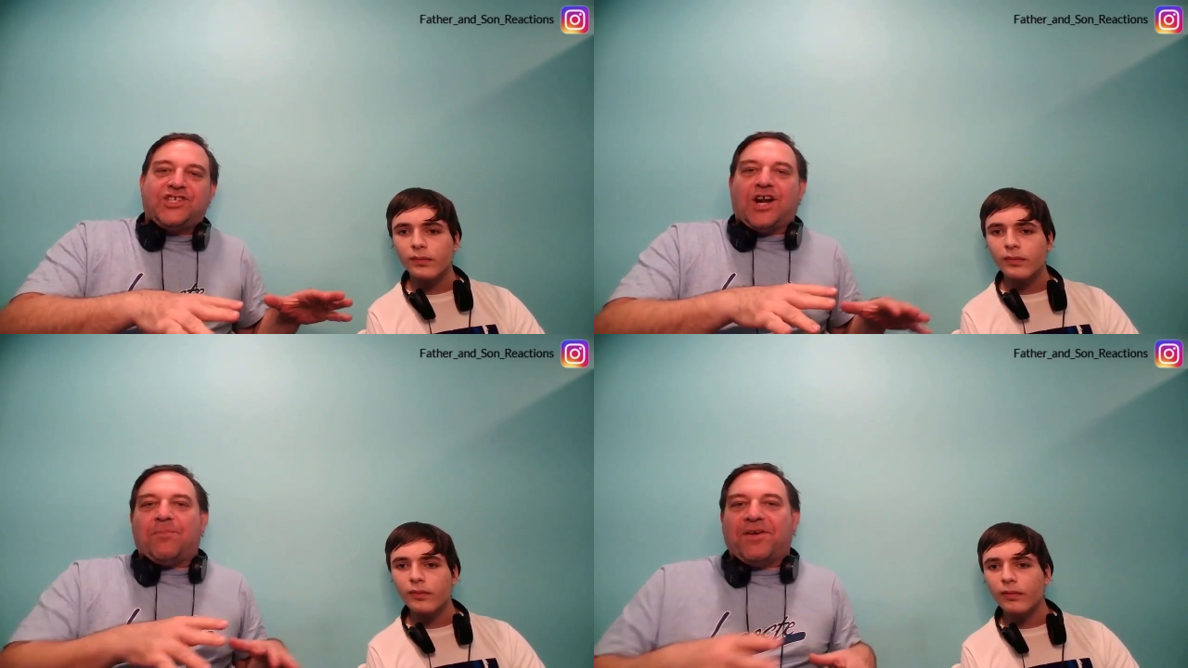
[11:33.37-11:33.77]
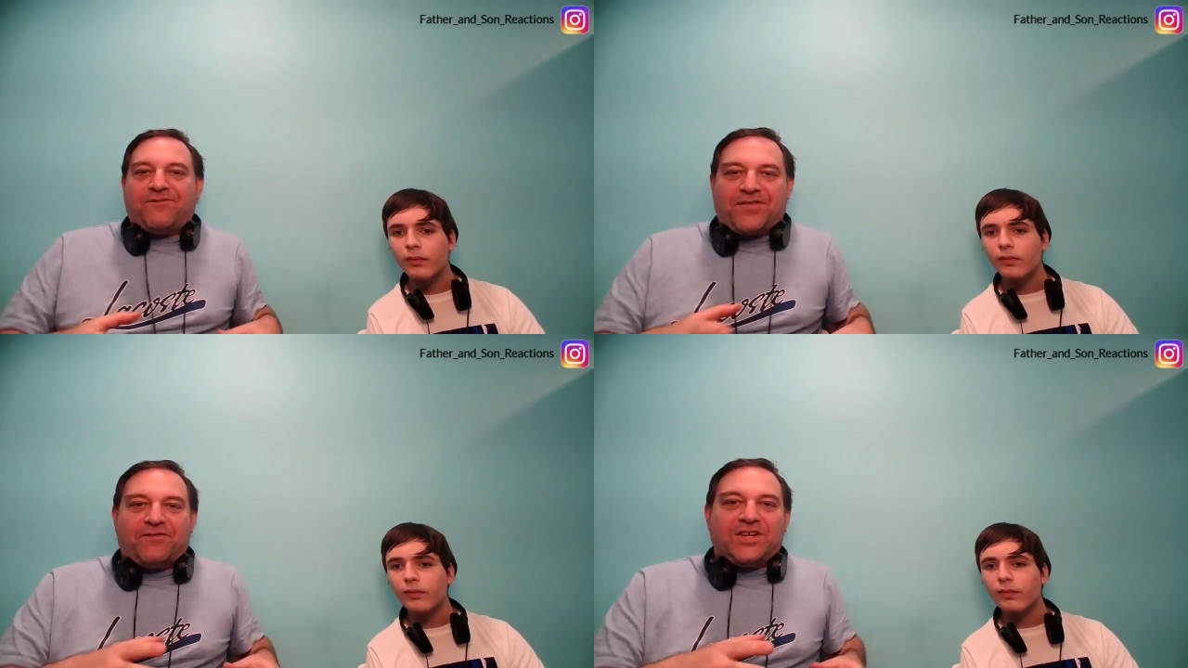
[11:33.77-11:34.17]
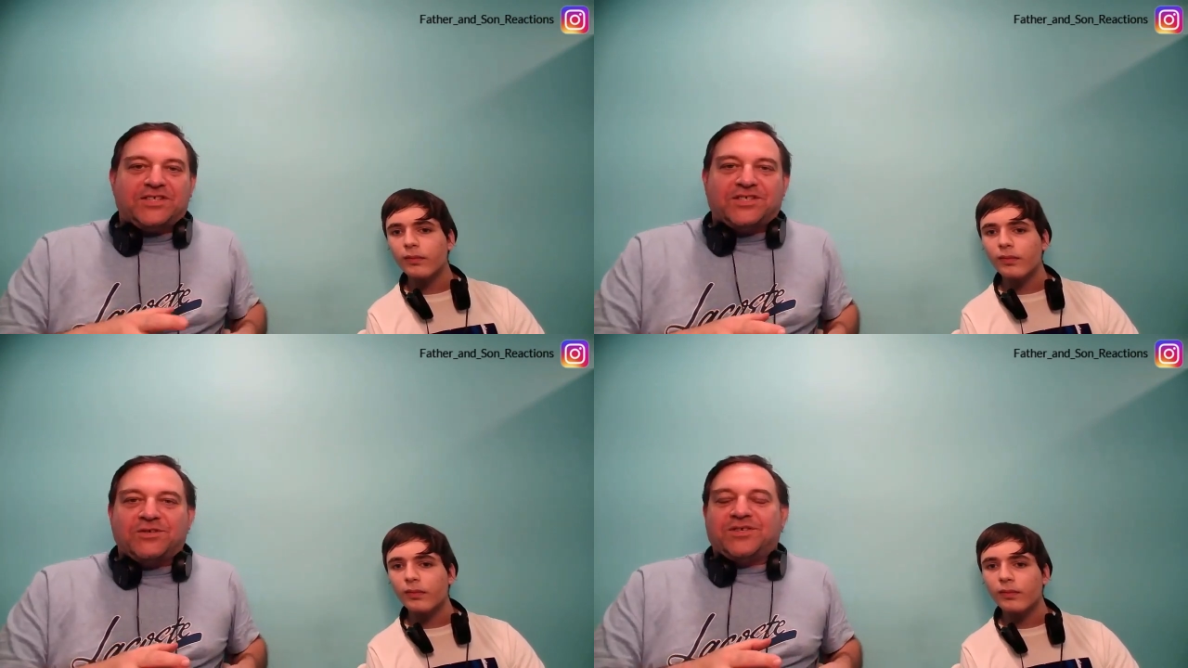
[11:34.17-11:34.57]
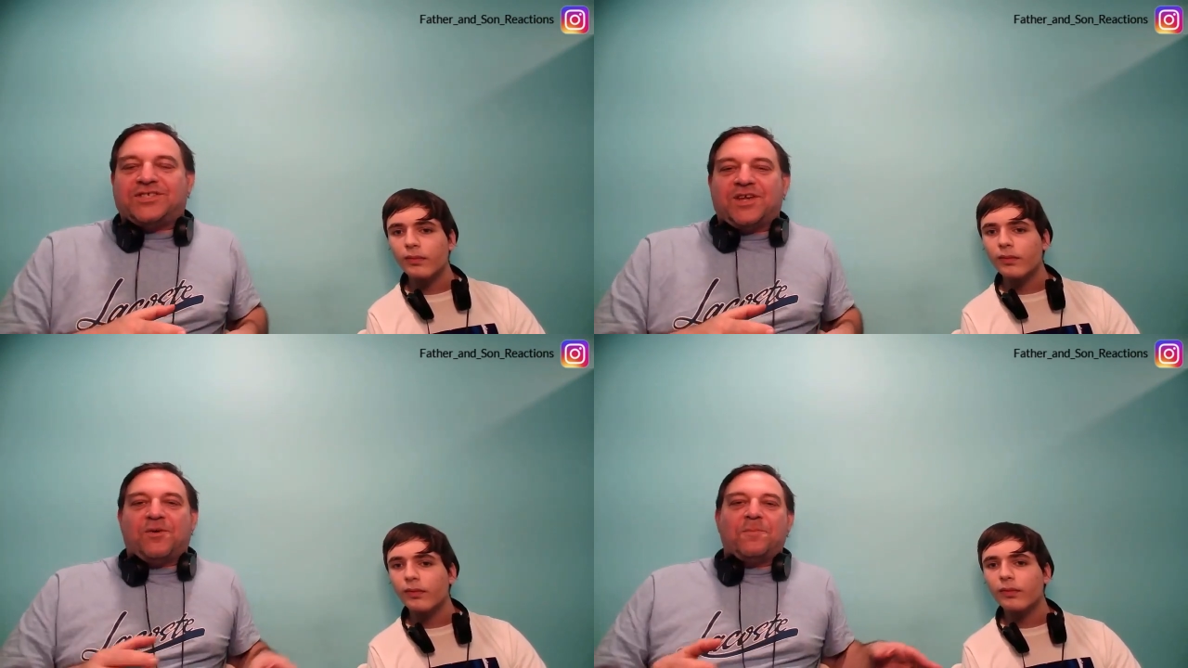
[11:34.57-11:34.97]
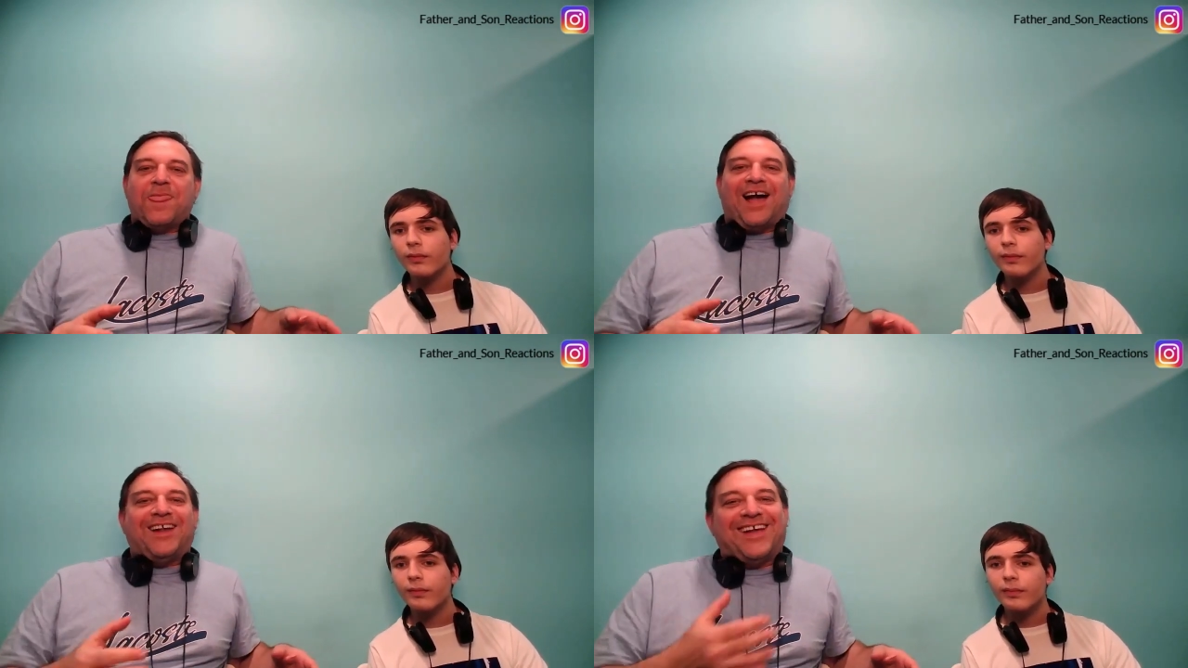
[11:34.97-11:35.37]
Speaker 1: I'll be 50 soon, so
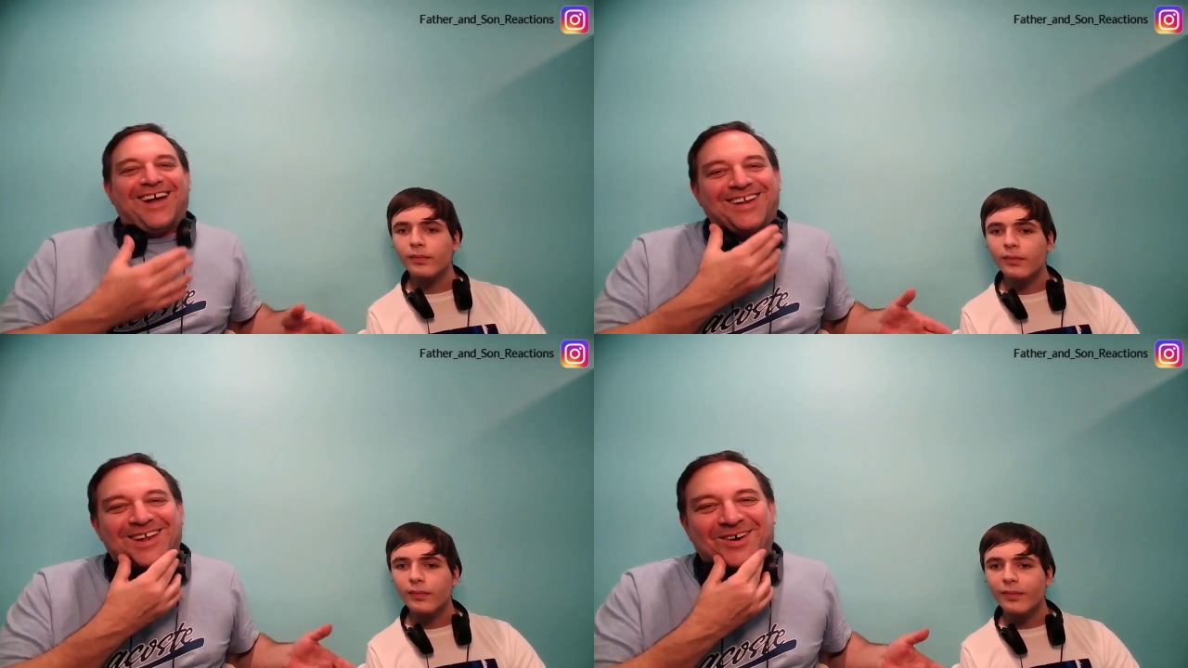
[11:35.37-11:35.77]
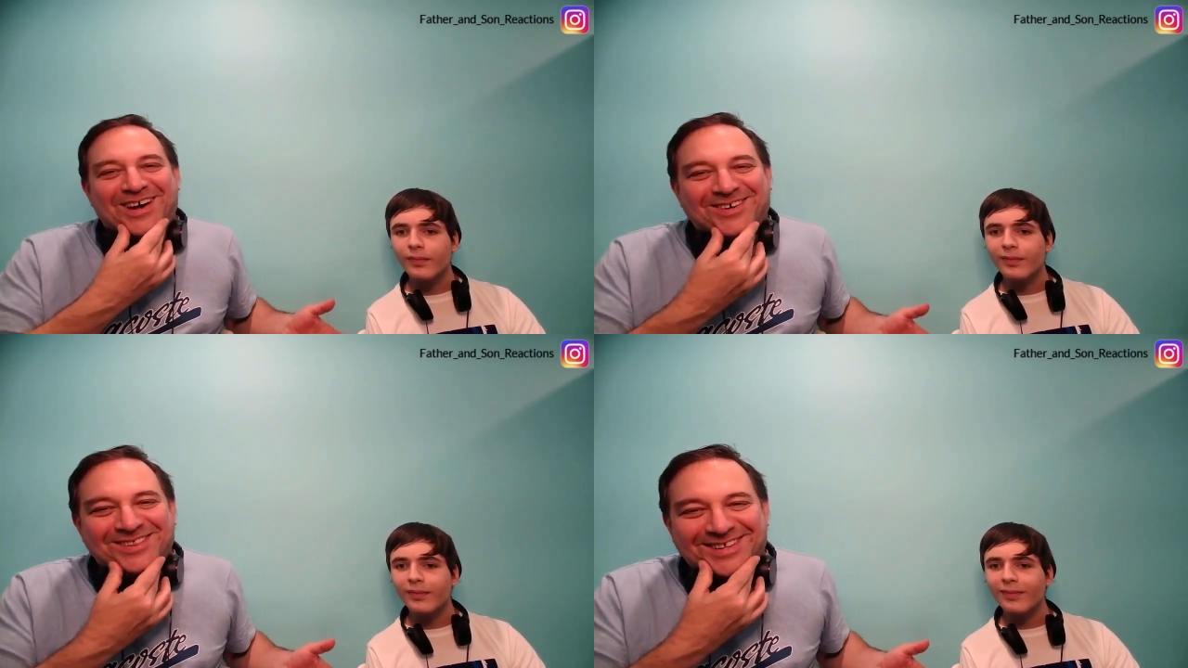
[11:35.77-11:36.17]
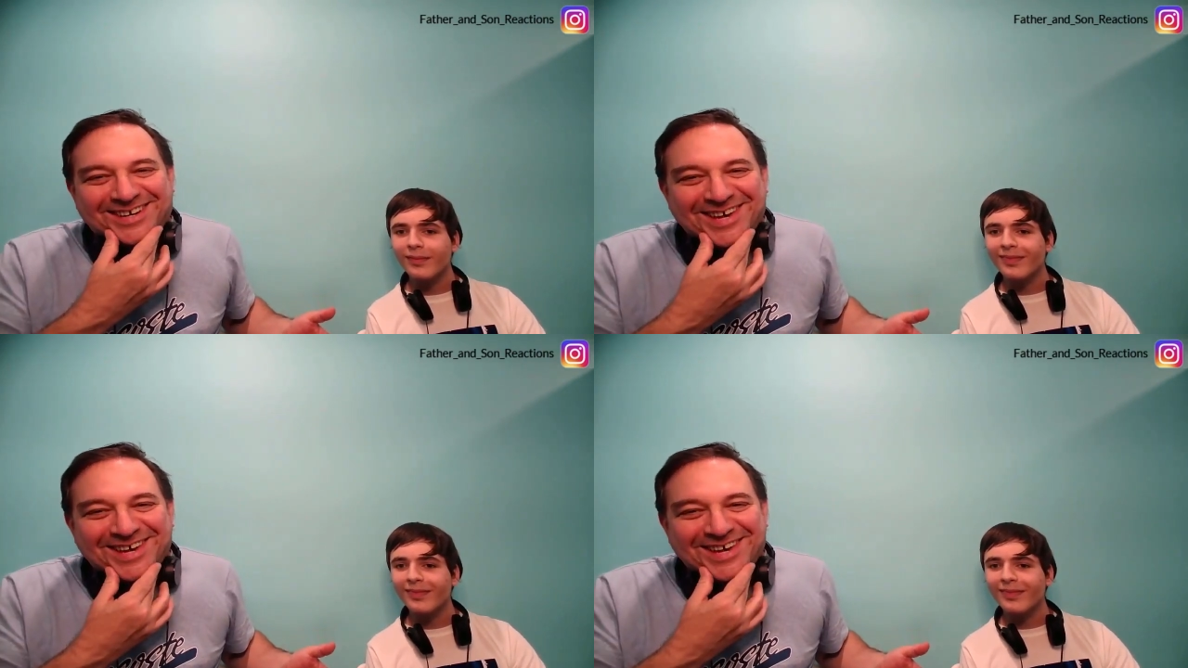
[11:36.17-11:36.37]
I I know I don't look it,